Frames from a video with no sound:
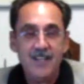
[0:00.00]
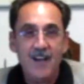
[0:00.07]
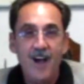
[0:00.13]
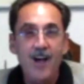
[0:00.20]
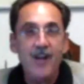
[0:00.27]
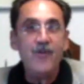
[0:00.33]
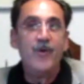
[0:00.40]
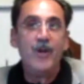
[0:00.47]

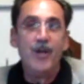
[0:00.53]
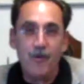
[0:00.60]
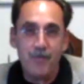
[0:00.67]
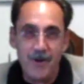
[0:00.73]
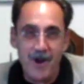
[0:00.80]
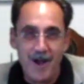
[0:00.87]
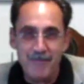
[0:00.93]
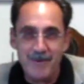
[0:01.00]
unreal
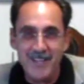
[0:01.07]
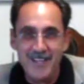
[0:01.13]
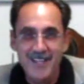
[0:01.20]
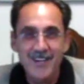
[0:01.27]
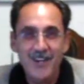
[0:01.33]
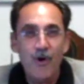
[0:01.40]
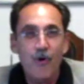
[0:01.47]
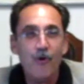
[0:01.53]
property
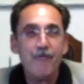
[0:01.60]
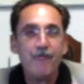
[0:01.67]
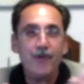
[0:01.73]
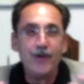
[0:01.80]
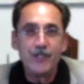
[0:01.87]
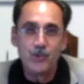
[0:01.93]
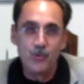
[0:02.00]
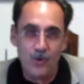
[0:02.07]
or
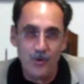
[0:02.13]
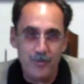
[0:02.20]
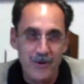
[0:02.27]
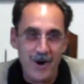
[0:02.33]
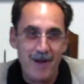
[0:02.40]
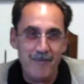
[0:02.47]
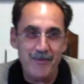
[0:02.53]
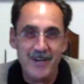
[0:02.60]
virtual
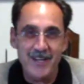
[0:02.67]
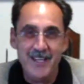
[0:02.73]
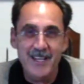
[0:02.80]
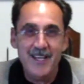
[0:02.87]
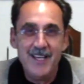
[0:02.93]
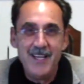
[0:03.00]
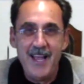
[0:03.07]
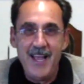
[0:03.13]
property.
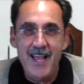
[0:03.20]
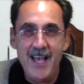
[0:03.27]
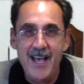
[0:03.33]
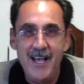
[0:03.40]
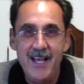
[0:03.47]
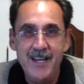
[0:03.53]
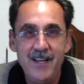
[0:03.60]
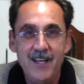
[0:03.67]

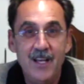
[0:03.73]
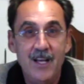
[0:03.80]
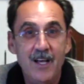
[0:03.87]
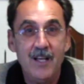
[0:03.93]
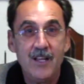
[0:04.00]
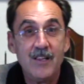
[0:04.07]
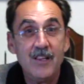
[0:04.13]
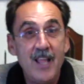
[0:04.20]
And
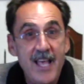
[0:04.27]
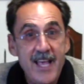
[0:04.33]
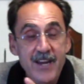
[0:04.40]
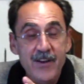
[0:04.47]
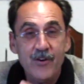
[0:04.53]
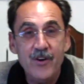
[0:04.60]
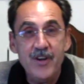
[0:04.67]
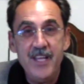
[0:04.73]

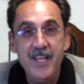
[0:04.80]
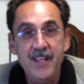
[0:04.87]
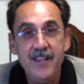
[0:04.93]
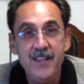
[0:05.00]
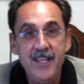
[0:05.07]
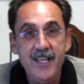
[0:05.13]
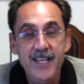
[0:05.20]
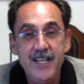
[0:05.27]
later in
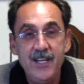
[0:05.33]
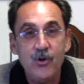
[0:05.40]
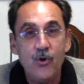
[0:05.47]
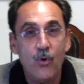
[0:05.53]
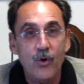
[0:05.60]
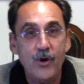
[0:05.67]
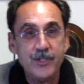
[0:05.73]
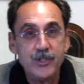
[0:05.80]
the
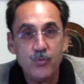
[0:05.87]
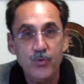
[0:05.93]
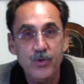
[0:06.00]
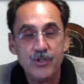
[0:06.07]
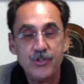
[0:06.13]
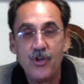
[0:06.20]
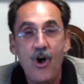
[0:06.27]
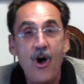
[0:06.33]
course,
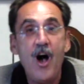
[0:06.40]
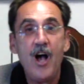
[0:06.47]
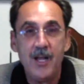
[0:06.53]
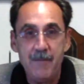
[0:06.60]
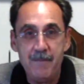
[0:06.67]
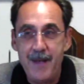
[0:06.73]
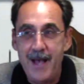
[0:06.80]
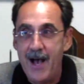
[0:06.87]
we'll talk
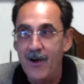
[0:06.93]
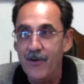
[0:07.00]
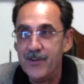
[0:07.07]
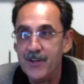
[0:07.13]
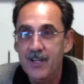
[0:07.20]
about